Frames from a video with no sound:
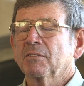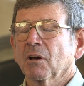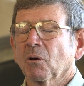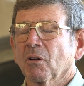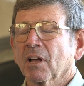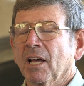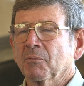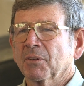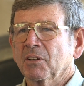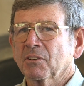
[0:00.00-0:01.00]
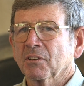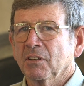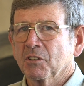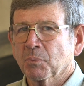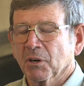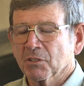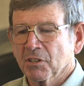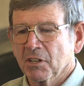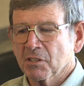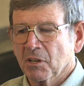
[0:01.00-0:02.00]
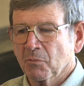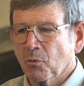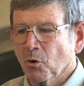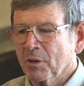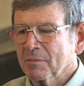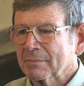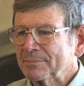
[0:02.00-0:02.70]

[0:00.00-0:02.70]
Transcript: total confidence in this person as an informant.